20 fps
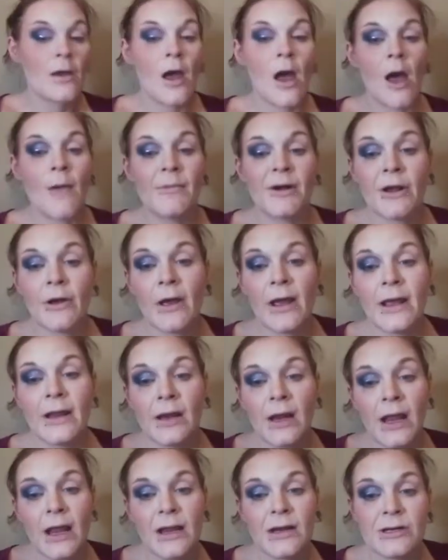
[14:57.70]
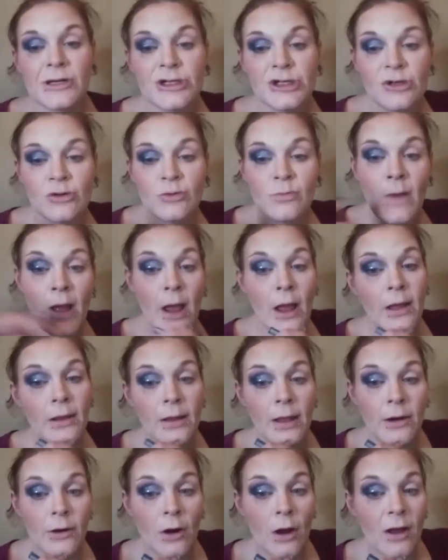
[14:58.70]
I'm going to go ahead and do my
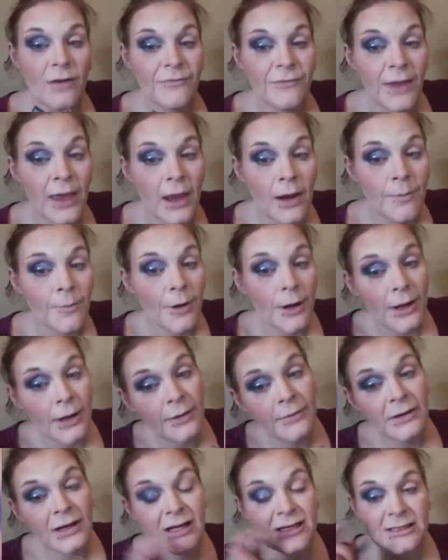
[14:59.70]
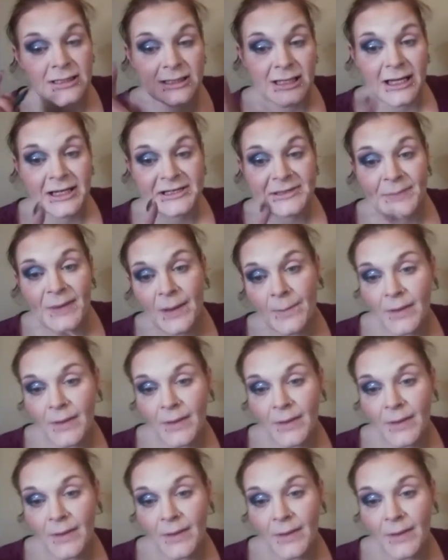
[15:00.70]
eyeliner off camera because it takes me a